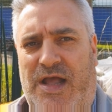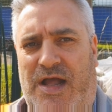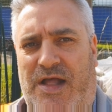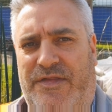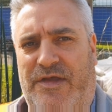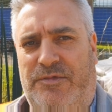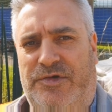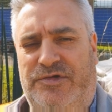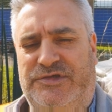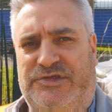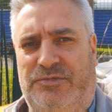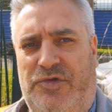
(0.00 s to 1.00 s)
and then we're
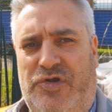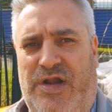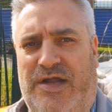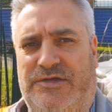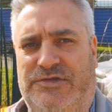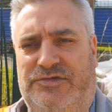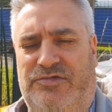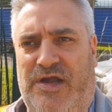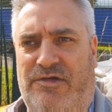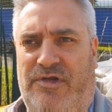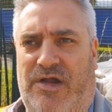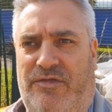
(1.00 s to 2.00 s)
doing some cranks
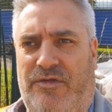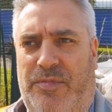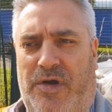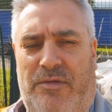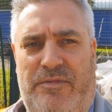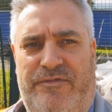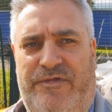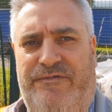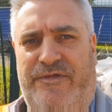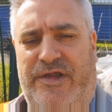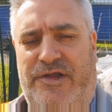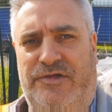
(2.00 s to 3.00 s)
right around the bottom of the
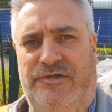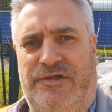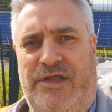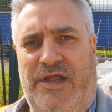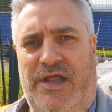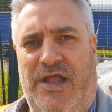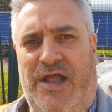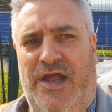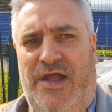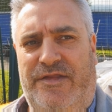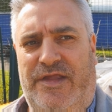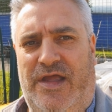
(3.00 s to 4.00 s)
field
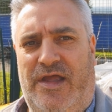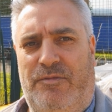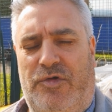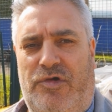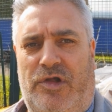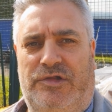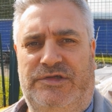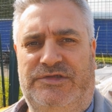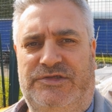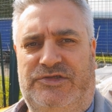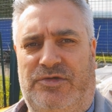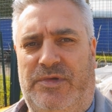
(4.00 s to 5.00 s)
and then we're
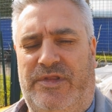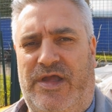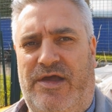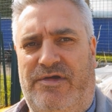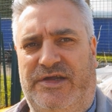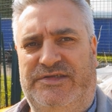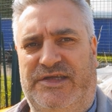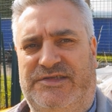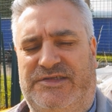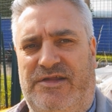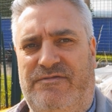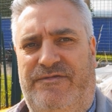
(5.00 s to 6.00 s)
altering some of their
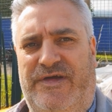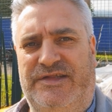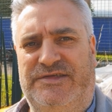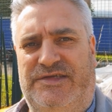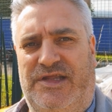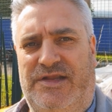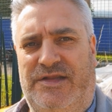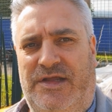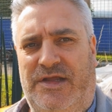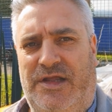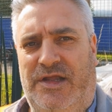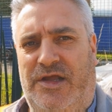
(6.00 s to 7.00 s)
existing fencing
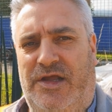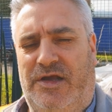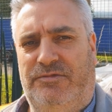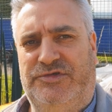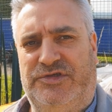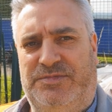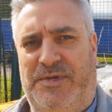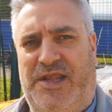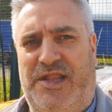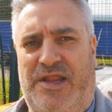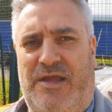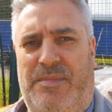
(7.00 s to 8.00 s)
uh, we're just
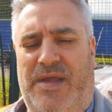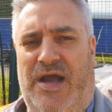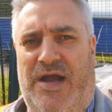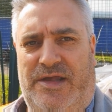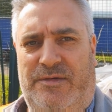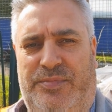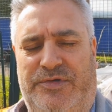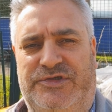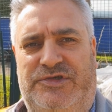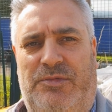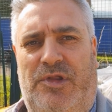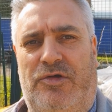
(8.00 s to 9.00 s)
making it a bit higher putting
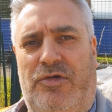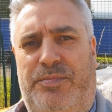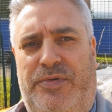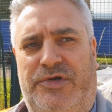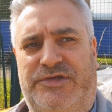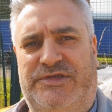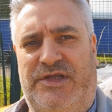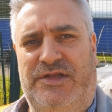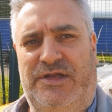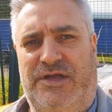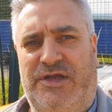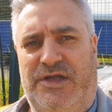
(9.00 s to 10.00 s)
some longer posts in
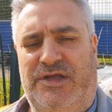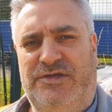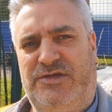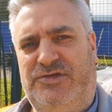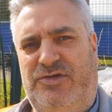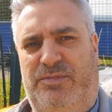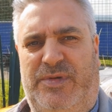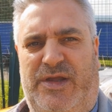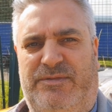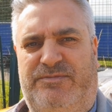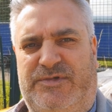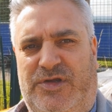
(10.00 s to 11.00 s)
so it should
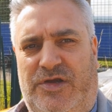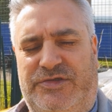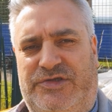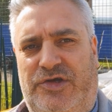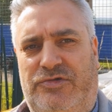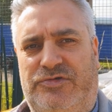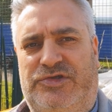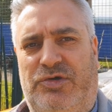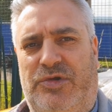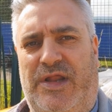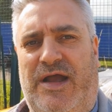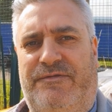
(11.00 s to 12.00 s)
be sort of two
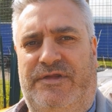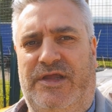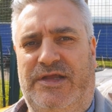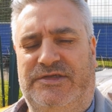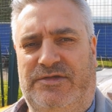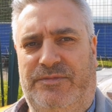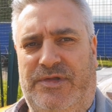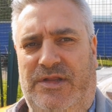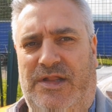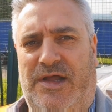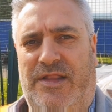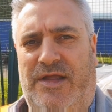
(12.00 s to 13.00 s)
two and a half days
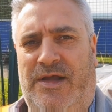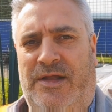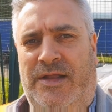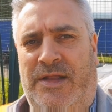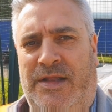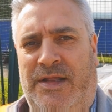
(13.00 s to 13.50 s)
something like that